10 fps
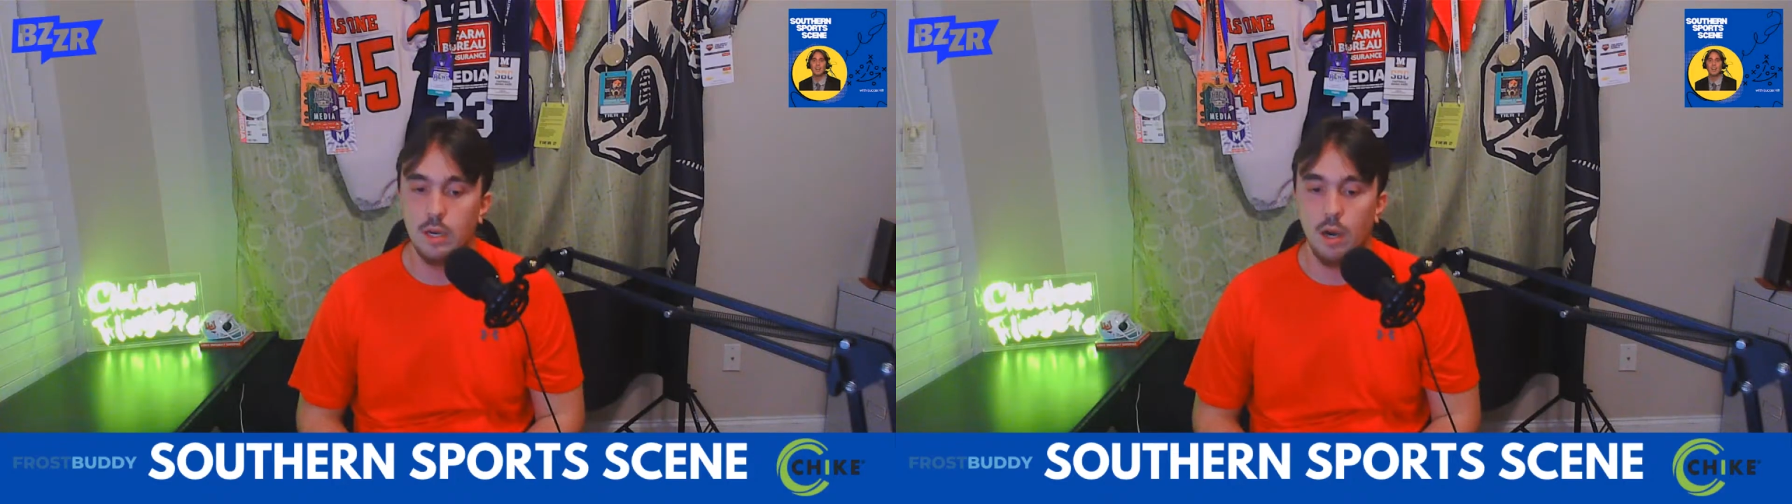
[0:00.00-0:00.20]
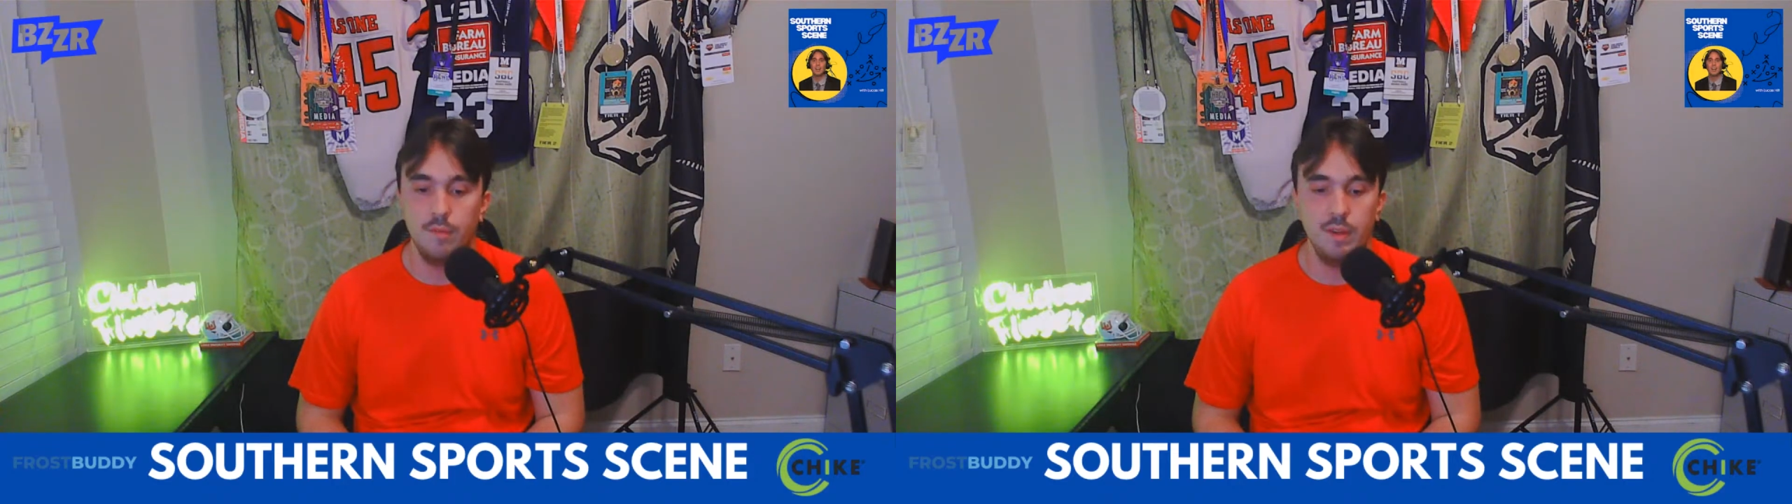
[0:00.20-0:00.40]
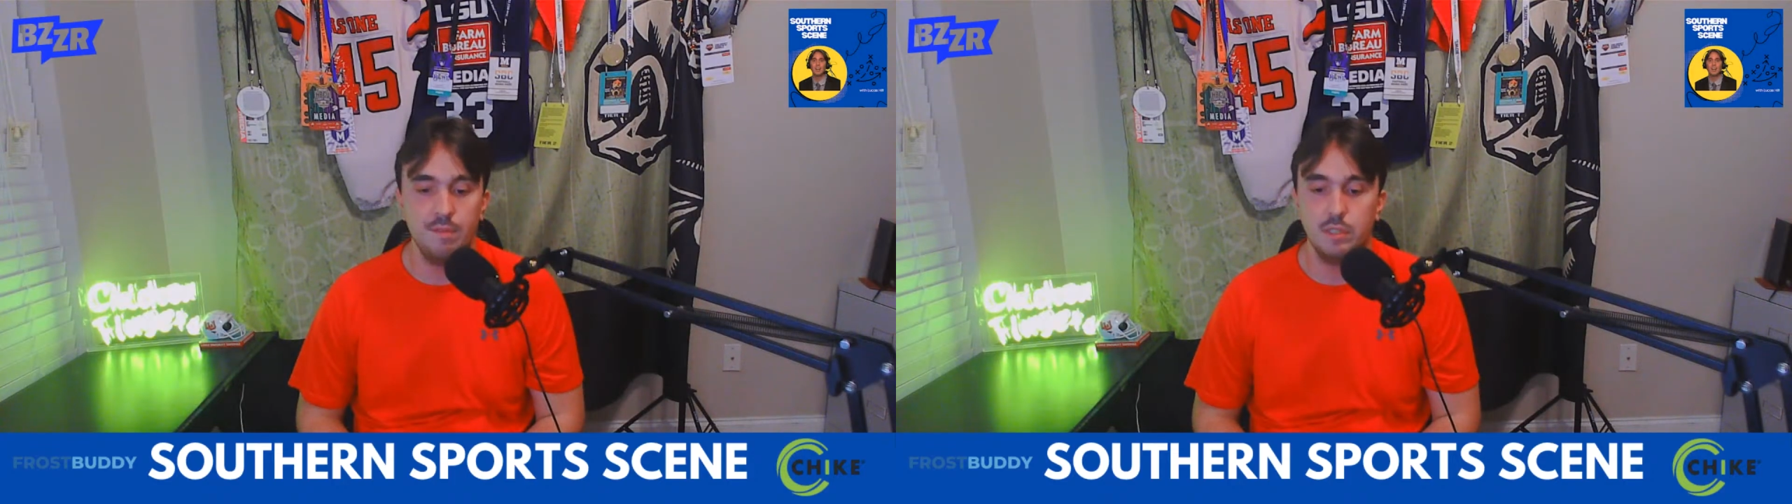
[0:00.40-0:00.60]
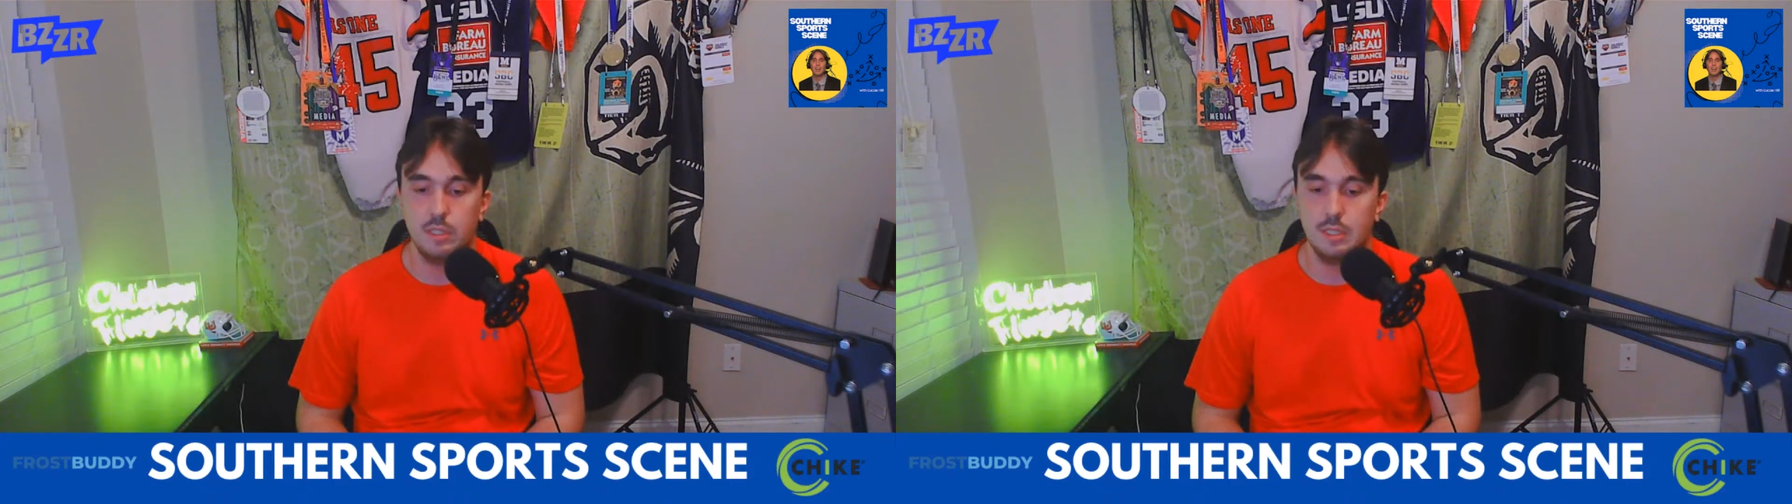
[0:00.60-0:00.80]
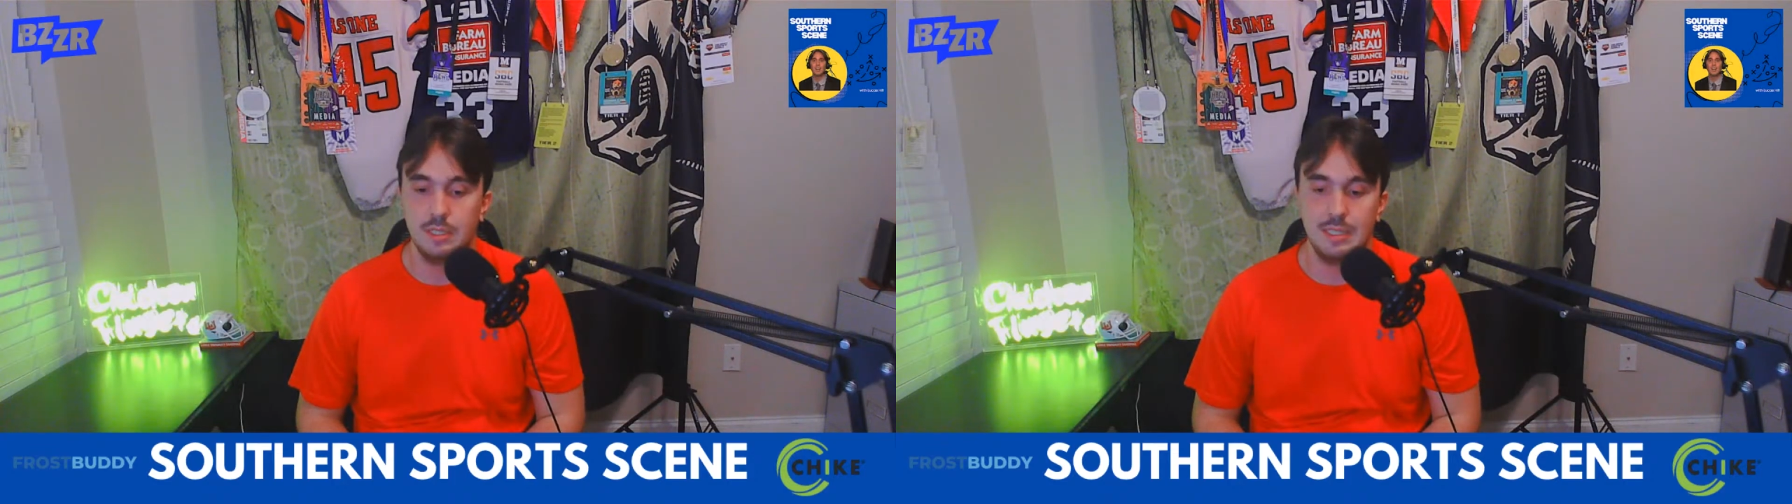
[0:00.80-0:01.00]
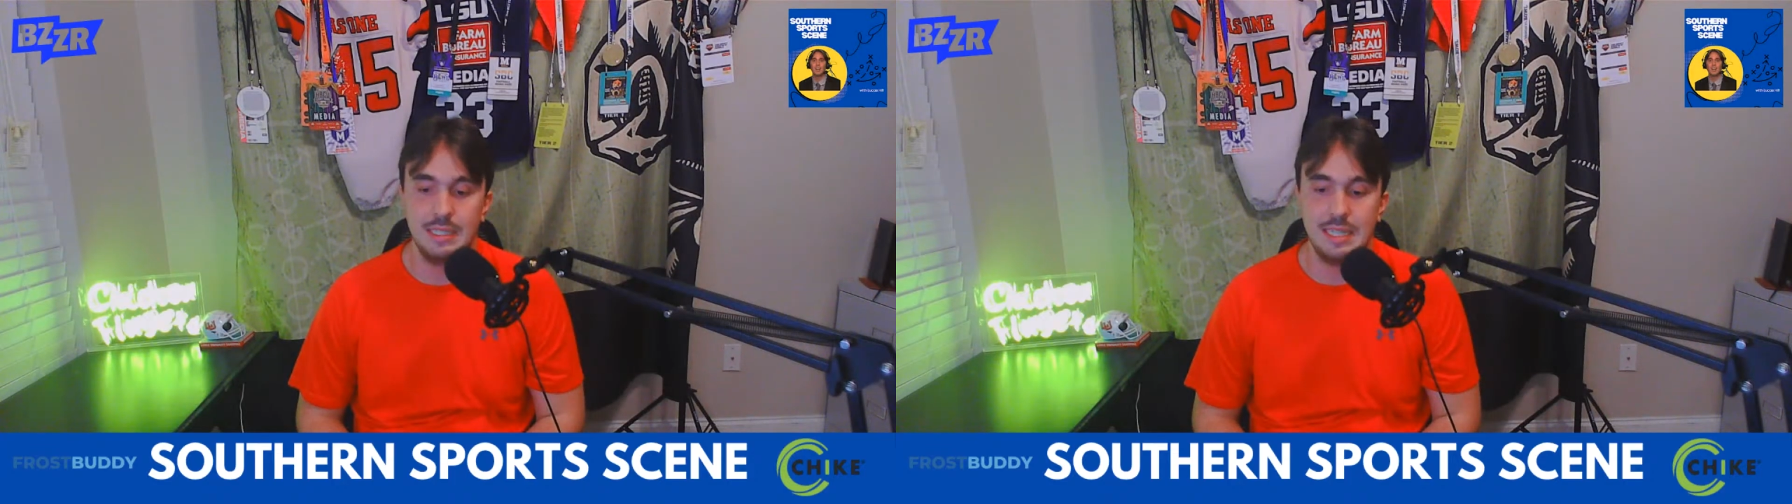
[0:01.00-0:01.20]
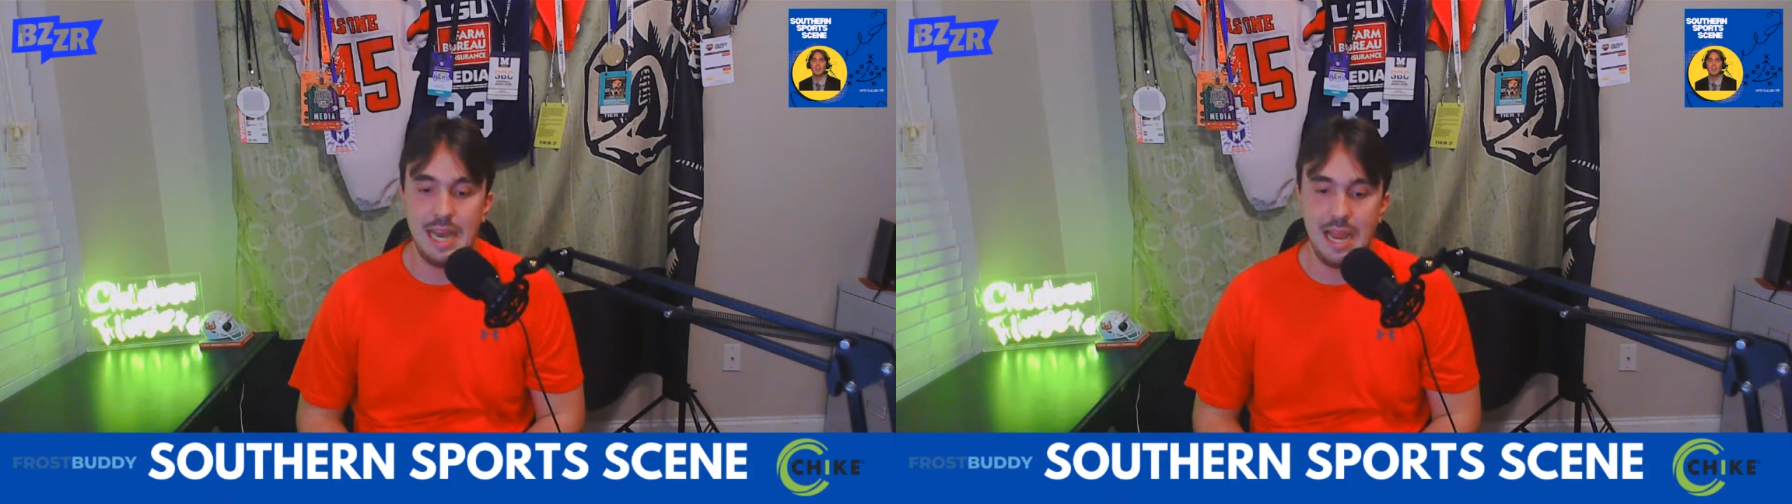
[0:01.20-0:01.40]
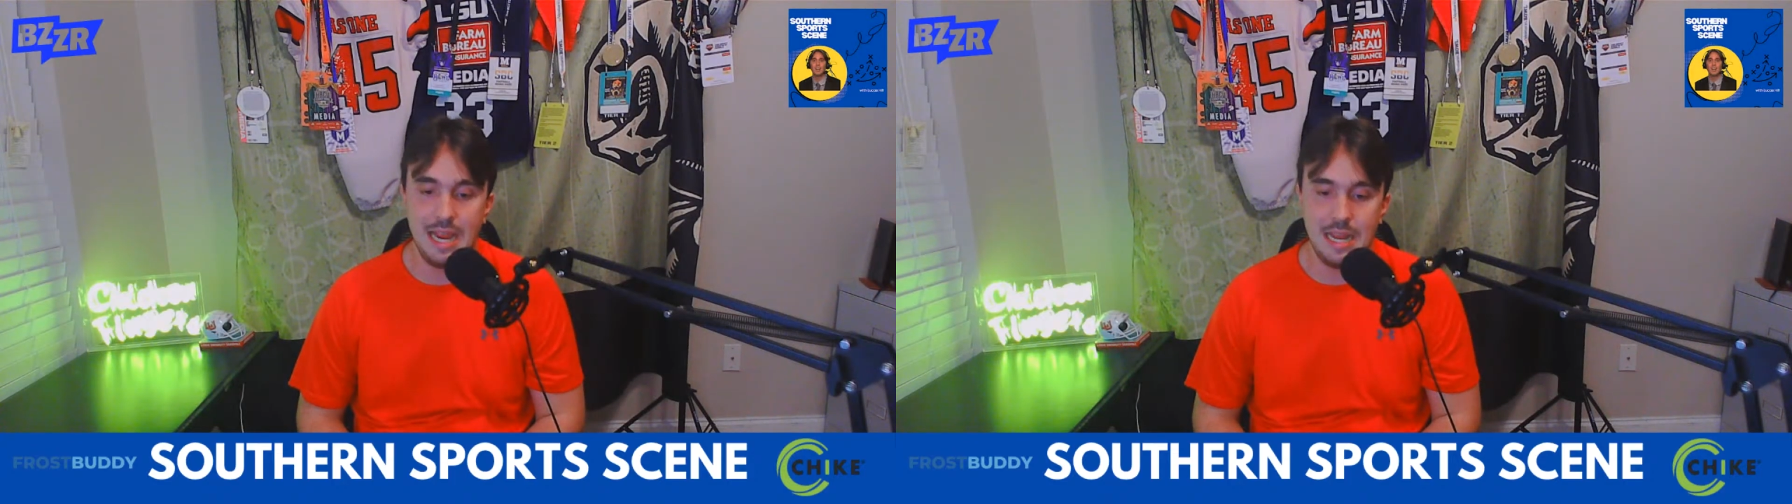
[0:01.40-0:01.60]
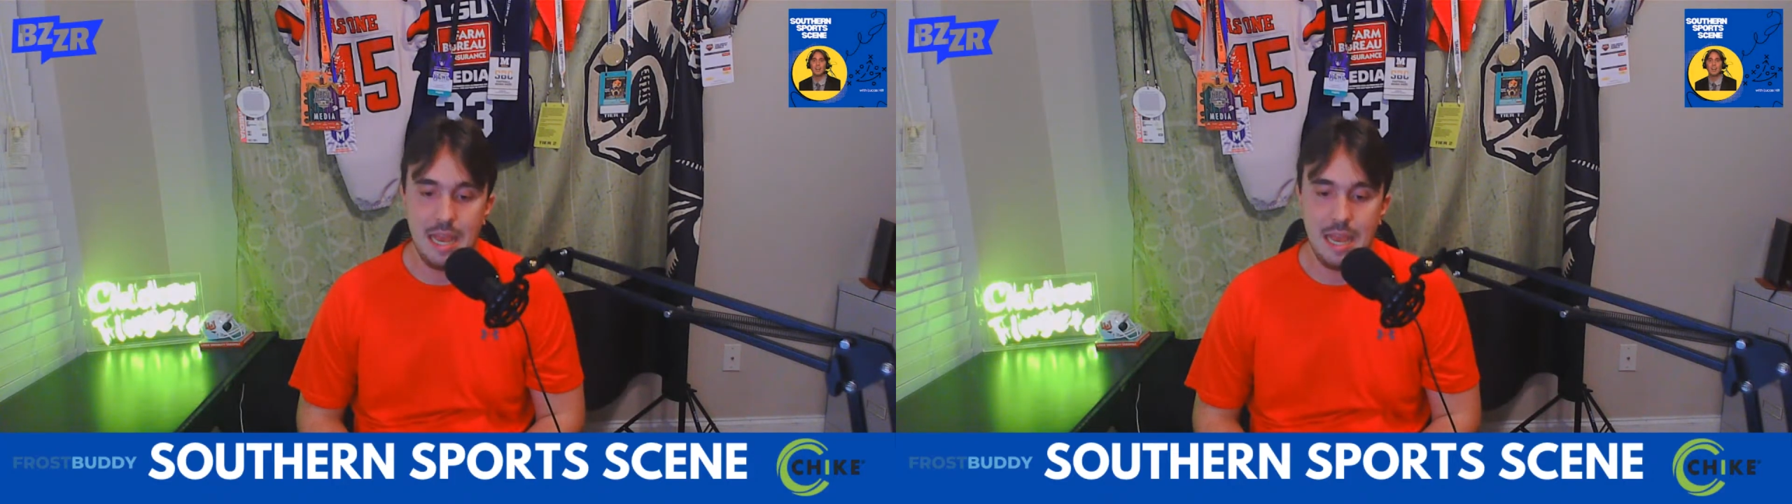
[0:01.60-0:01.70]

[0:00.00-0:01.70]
of emphasis today.